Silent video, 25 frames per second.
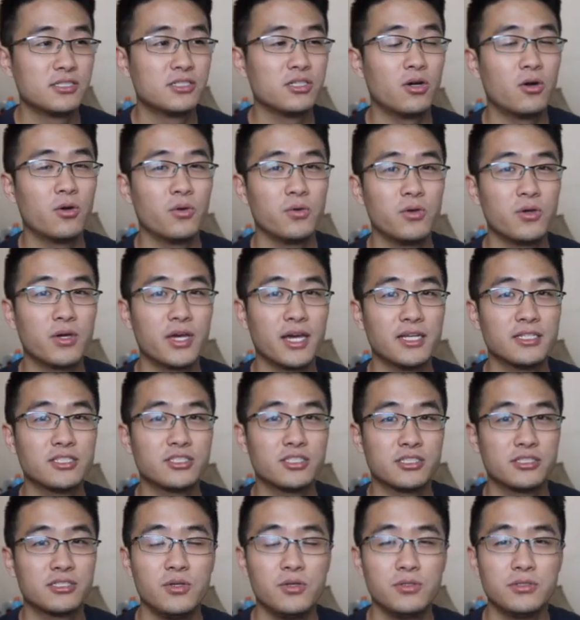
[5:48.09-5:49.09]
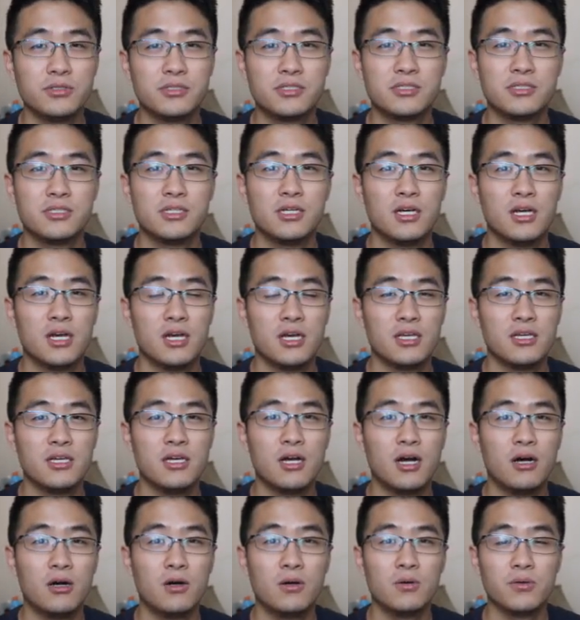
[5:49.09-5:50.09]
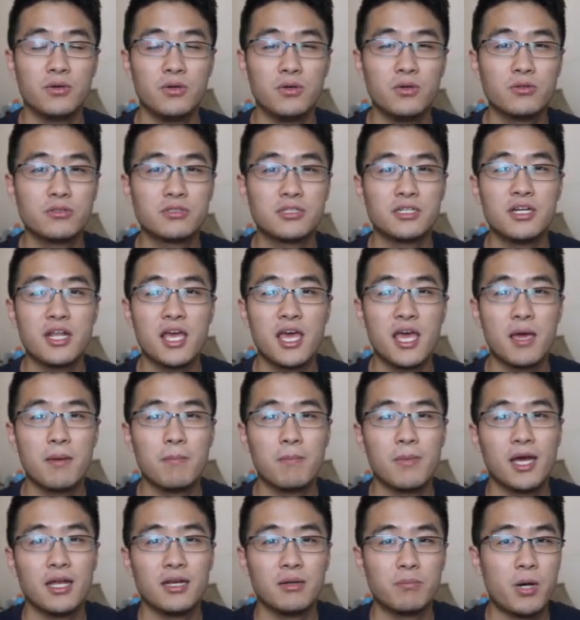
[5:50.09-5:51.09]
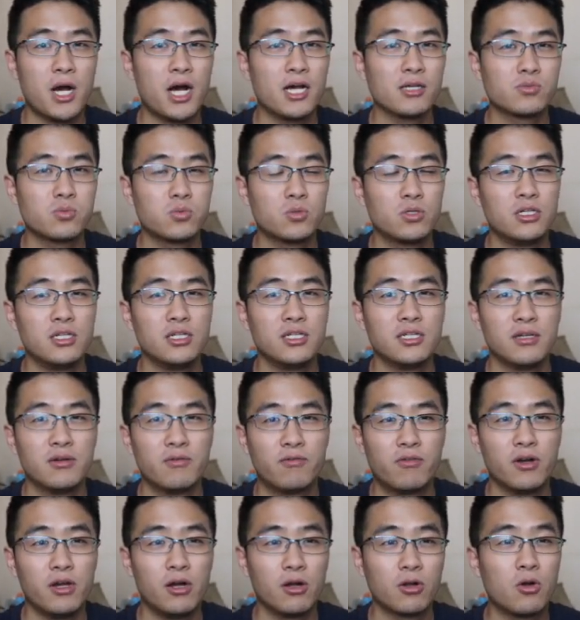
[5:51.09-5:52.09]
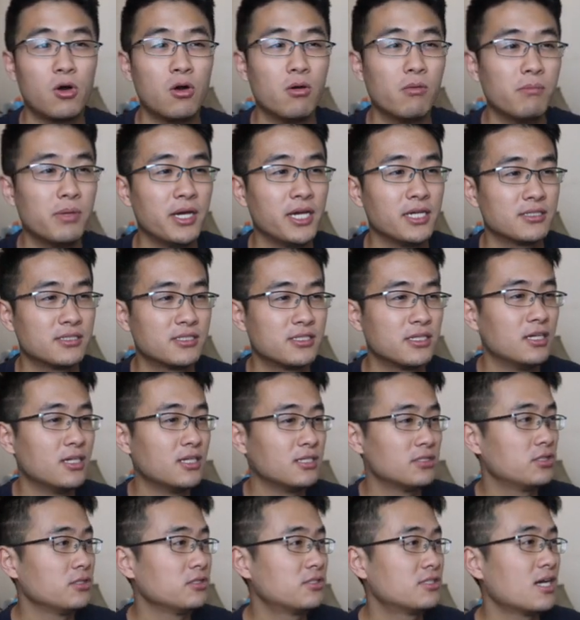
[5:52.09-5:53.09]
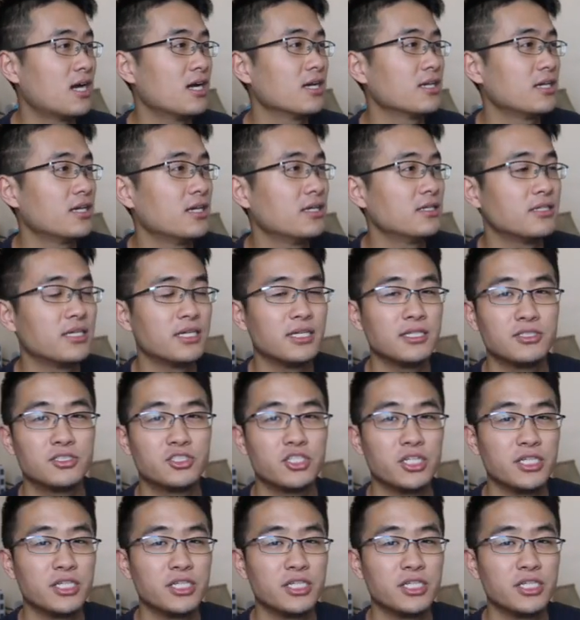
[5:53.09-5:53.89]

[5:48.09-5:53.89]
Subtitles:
So you can just use your username and password for your Coinbase to sign in